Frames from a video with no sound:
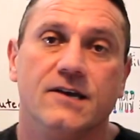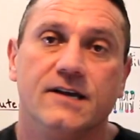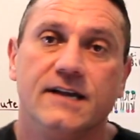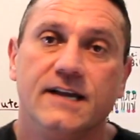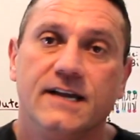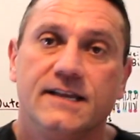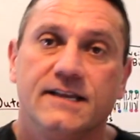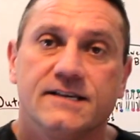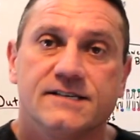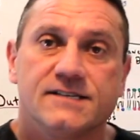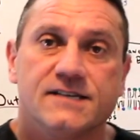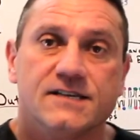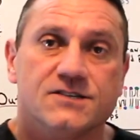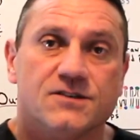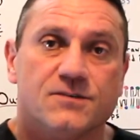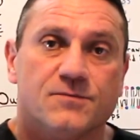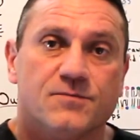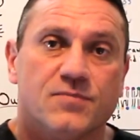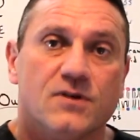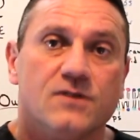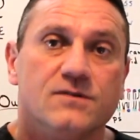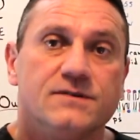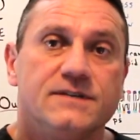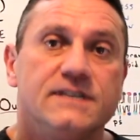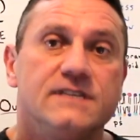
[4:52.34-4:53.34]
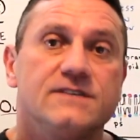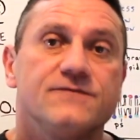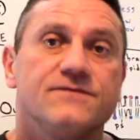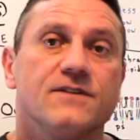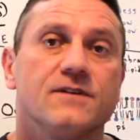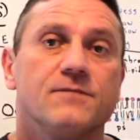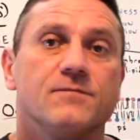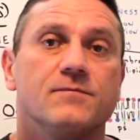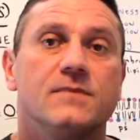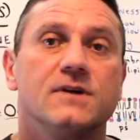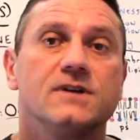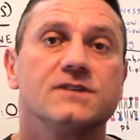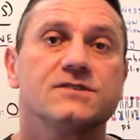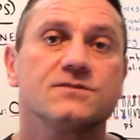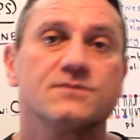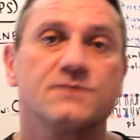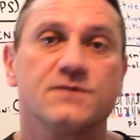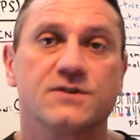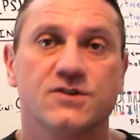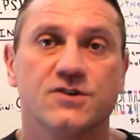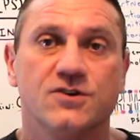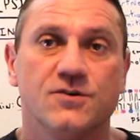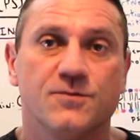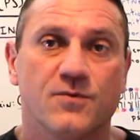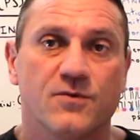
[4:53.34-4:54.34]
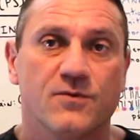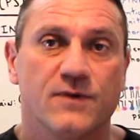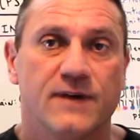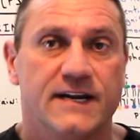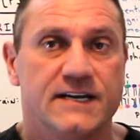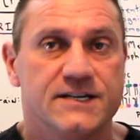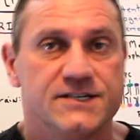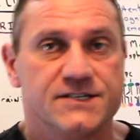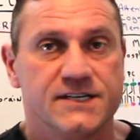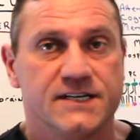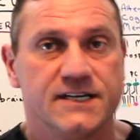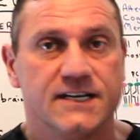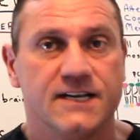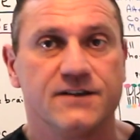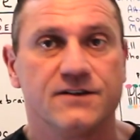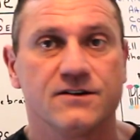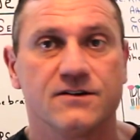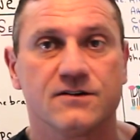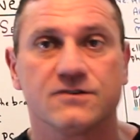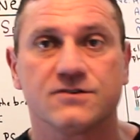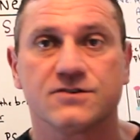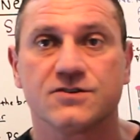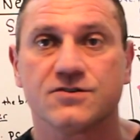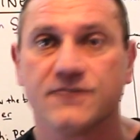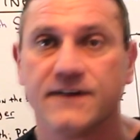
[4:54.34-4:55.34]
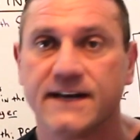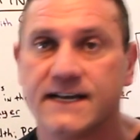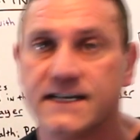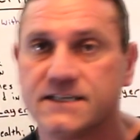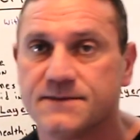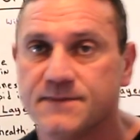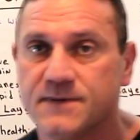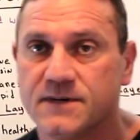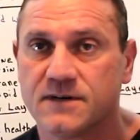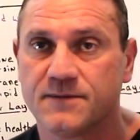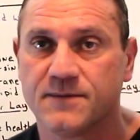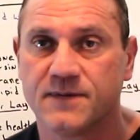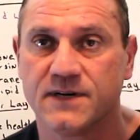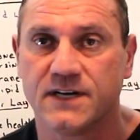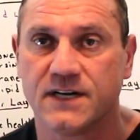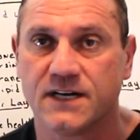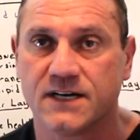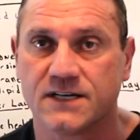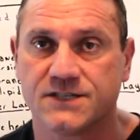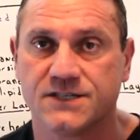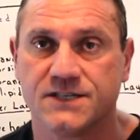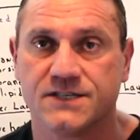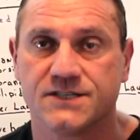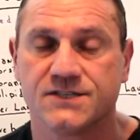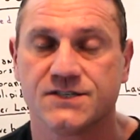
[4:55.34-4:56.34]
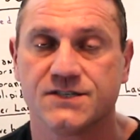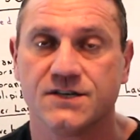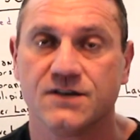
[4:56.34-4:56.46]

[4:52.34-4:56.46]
You need the essential proteins for muscle recuperation and neurotransmitter production.